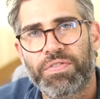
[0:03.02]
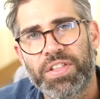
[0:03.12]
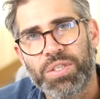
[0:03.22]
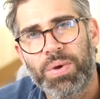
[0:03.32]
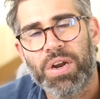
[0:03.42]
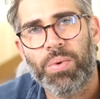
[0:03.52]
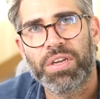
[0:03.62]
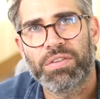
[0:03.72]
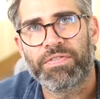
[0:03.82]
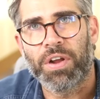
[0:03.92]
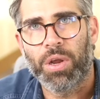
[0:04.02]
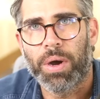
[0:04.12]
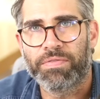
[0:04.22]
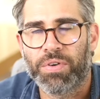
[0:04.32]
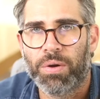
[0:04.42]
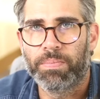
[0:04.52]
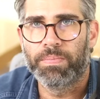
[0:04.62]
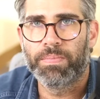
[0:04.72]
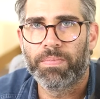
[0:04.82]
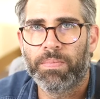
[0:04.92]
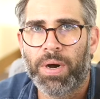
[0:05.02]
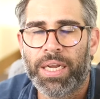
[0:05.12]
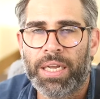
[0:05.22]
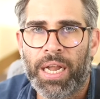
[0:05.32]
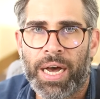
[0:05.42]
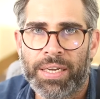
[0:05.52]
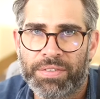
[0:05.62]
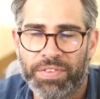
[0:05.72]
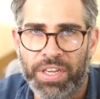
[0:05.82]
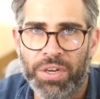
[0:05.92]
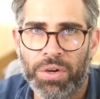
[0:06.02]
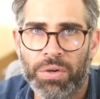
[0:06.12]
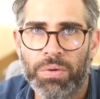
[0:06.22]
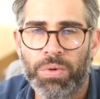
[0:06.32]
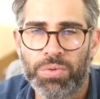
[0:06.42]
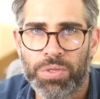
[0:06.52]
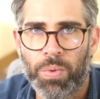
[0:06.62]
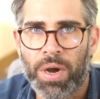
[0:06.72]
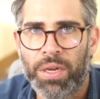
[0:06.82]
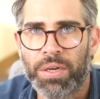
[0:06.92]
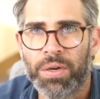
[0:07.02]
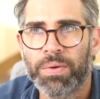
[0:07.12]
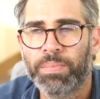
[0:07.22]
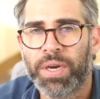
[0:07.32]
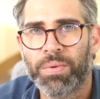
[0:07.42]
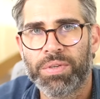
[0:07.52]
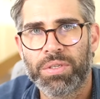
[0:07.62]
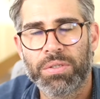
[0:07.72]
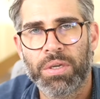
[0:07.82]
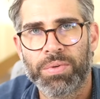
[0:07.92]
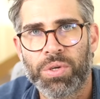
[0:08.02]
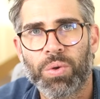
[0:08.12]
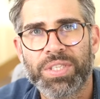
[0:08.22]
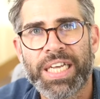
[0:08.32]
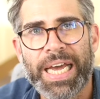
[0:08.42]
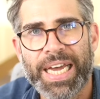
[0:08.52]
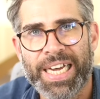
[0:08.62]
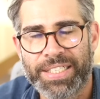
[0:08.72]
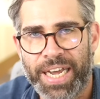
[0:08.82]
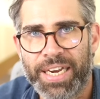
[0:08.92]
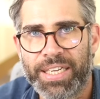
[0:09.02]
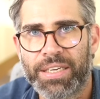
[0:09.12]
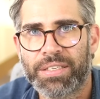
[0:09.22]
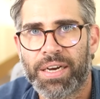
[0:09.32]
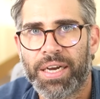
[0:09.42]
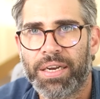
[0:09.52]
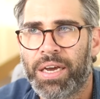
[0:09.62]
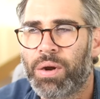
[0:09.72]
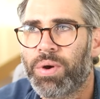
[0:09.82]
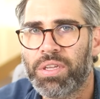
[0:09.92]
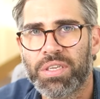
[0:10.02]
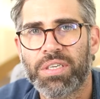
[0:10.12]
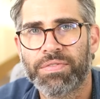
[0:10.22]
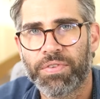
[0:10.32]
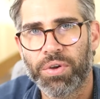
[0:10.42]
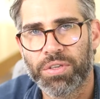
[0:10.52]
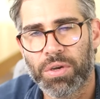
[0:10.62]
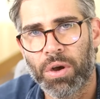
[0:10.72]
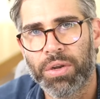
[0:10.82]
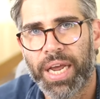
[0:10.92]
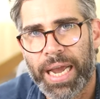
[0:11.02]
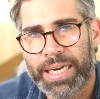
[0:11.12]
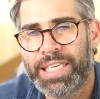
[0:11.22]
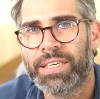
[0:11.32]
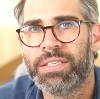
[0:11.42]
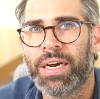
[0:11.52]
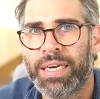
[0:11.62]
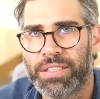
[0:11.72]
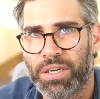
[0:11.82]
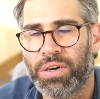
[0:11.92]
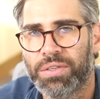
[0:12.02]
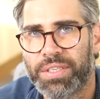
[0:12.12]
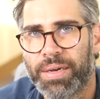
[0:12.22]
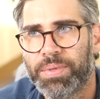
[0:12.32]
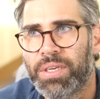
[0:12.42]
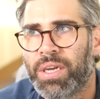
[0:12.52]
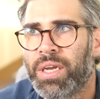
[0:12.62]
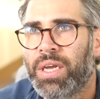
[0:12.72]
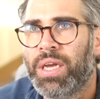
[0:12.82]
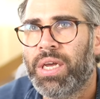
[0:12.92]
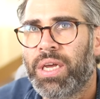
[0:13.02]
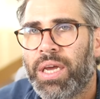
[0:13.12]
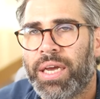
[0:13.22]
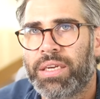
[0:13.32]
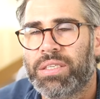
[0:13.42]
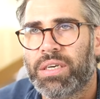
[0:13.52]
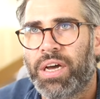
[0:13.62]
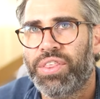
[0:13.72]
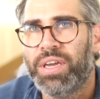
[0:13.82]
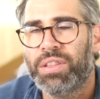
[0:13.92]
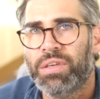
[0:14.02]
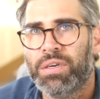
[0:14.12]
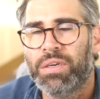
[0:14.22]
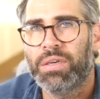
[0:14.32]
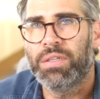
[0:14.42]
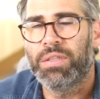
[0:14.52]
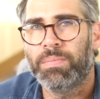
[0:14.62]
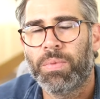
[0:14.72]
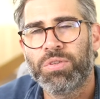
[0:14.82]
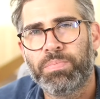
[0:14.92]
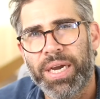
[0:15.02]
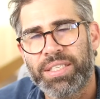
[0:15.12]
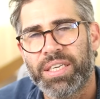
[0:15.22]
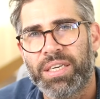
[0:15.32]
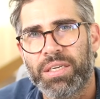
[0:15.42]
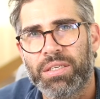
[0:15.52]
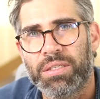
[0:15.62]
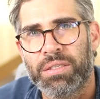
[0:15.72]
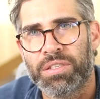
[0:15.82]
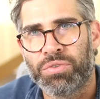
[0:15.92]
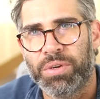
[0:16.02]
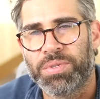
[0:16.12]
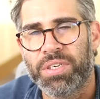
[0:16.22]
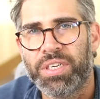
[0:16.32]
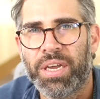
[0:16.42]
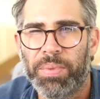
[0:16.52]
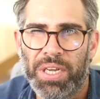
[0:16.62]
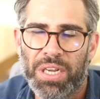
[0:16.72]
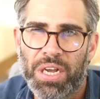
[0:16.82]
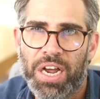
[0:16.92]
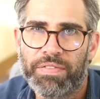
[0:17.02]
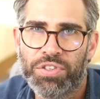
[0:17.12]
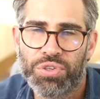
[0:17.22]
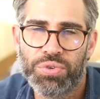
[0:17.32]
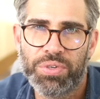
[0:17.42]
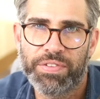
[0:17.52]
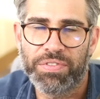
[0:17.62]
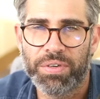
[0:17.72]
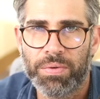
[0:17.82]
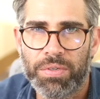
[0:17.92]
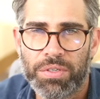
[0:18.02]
for this one, I wanted to follow up from my last video, which was a while ago, but it was called Tech as Anti-Design. And I wanted to just focus on anti-design as a concept. And I think the most basic description can be kind of two different